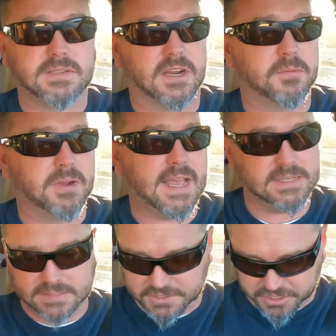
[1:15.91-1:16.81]
terrible
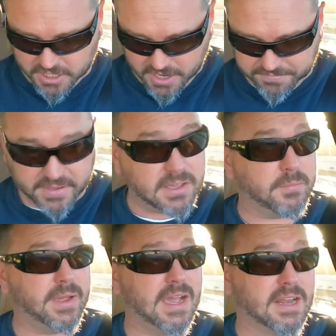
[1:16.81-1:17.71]
gas station coffee,
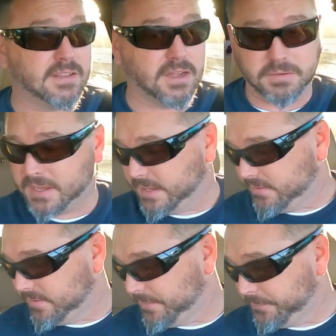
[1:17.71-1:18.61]
we got a donut,
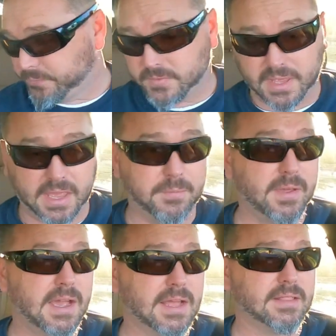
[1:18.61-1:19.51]
and
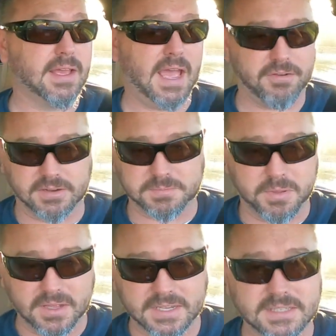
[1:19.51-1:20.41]
we got the address
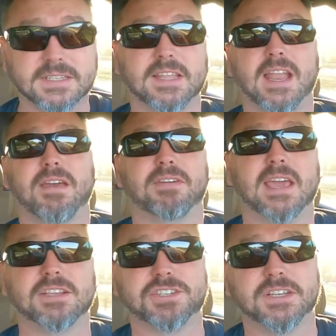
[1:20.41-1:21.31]
plugged into the
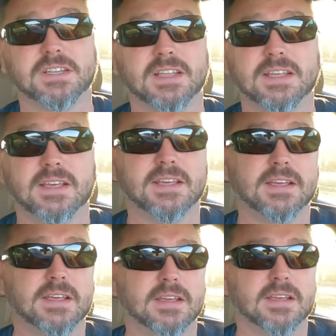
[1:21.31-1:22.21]
navigation,
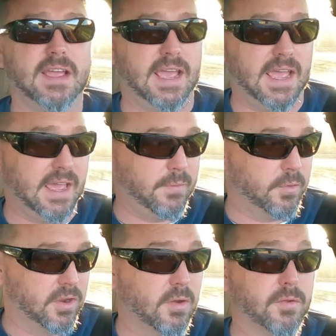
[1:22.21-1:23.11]

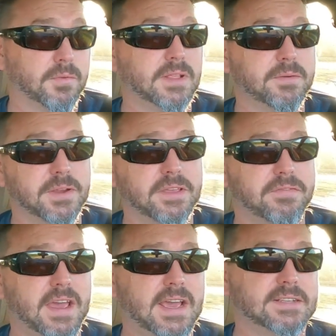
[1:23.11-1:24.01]
and we're going really
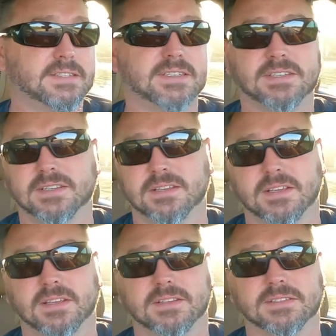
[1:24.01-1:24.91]
fast
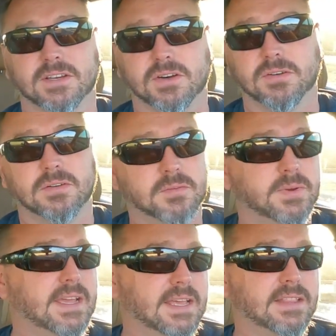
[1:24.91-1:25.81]
so
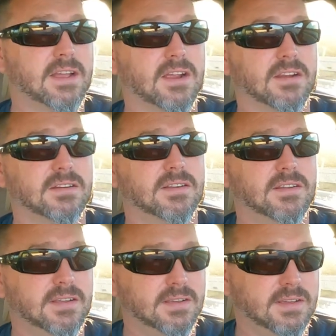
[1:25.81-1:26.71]
we can get there,
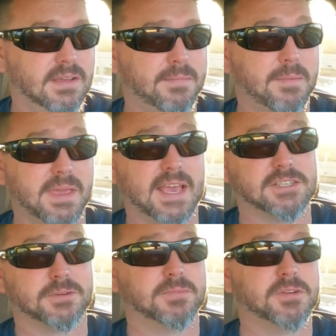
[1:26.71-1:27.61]
maybe
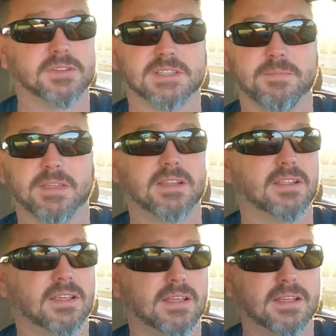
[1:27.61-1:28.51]
catch up doing something.
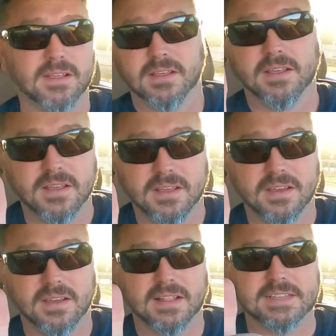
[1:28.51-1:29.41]

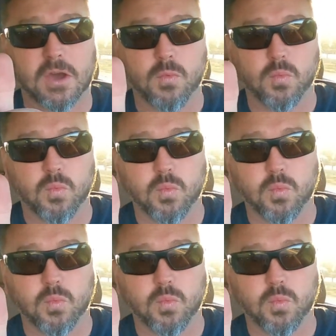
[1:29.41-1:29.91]
Let's go.